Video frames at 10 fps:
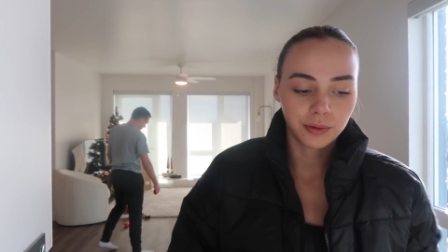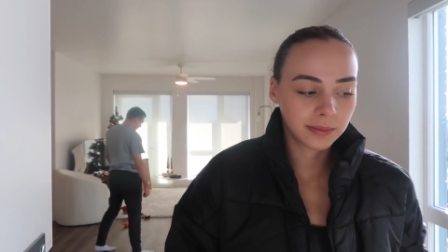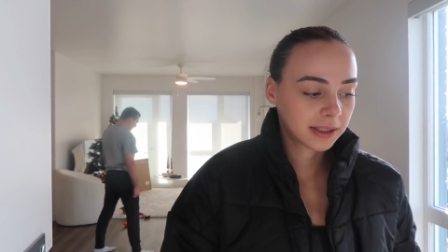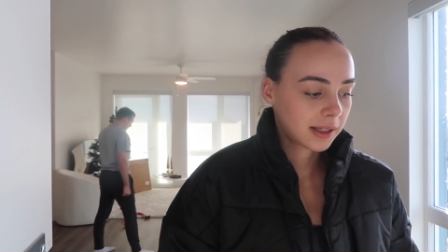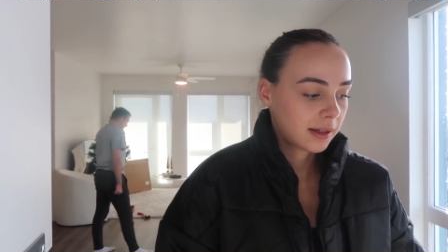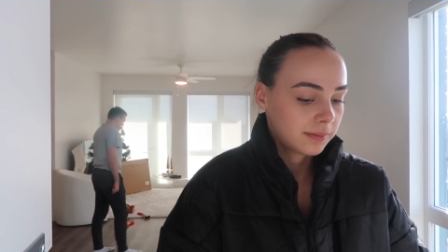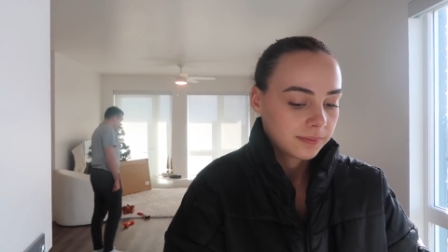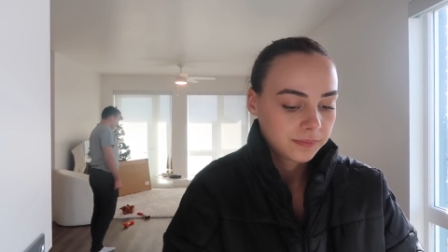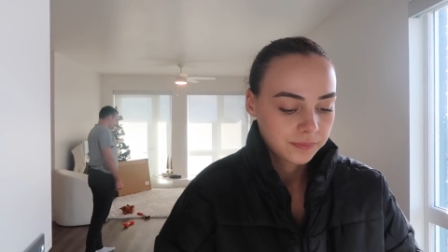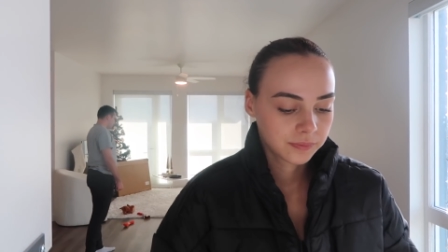warm this up.
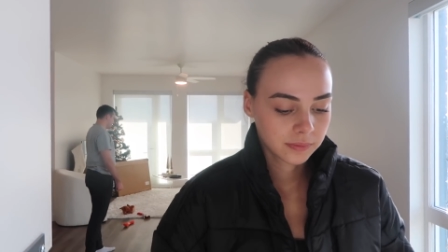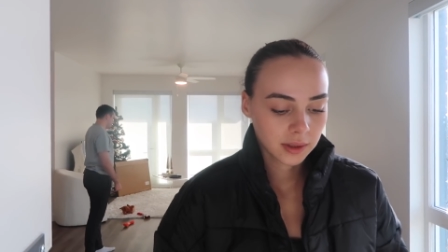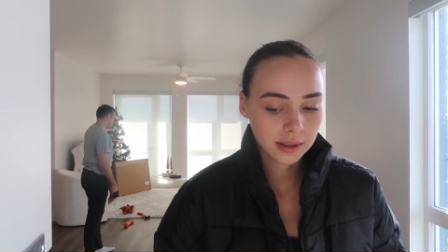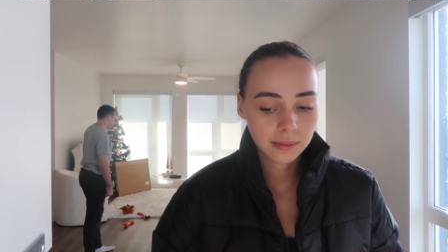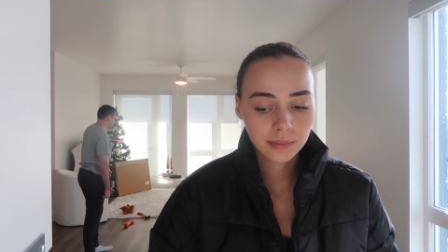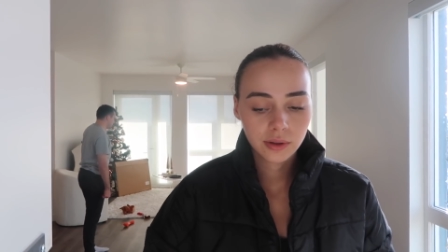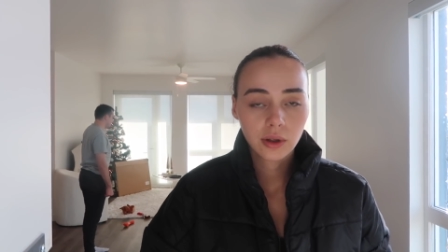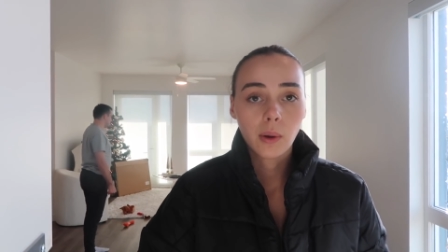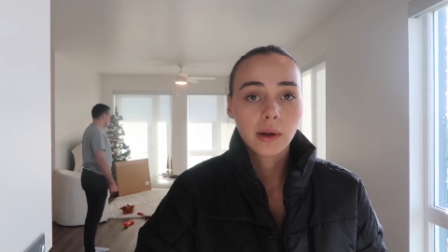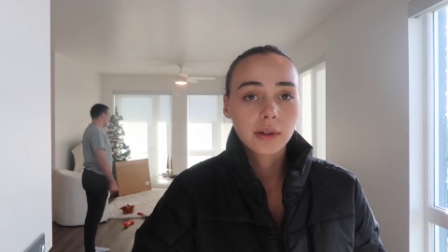I'm
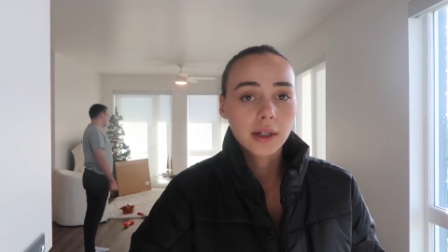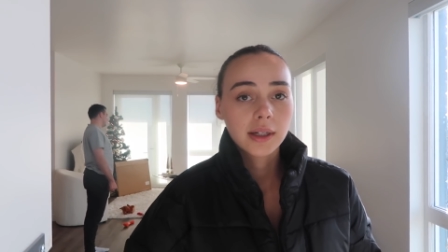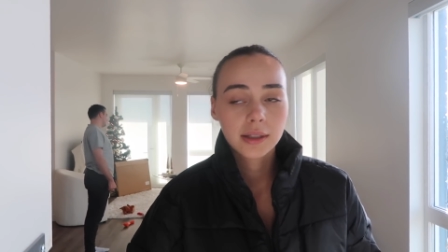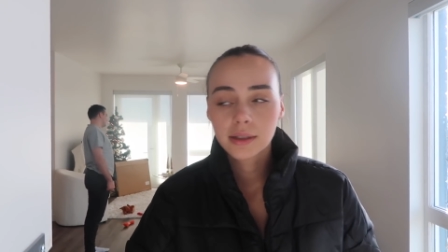so hungry.